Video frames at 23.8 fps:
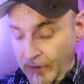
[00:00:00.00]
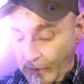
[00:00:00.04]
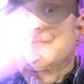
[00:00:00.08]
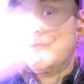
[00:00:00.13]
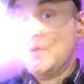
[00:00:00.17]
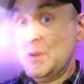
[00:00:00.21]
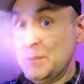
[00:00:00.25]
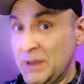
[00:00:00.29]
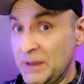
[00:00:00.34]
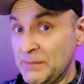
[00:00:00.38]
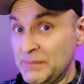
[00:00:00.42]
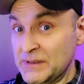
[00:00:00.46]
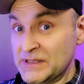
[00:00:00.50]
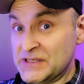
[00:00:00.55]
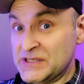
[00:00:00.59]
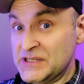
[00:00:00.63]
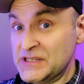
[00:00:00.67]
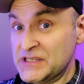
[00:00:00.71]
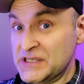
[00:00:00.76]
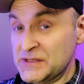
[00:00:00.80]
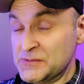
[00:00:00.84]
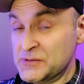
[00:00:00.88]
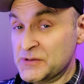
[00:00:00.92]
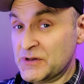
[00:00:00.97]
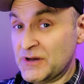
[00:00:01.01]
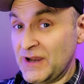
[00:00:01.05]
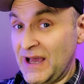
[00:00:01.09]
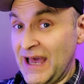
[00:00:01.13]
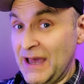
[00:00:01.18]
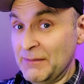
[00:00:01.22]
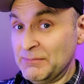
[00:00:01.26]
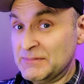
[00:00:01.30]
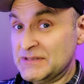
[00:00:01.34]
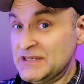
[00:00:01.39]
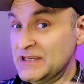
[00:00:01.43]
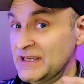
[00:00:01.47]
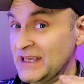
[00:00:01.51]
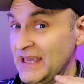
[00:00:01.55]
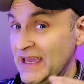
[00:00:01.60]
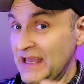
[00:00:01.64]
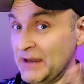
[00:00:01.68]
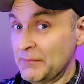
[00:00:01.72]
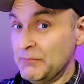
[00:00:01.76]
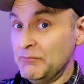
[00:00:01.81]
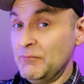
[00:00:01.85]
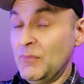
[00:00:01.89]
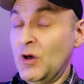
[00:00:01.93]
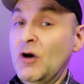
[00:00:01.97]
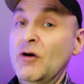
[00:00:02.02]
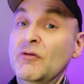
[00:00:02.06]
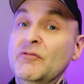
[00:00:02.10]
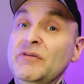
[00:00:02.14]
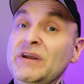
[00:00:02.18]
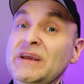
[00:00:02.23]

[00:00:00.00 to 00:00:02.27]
Remember to subscribe to get more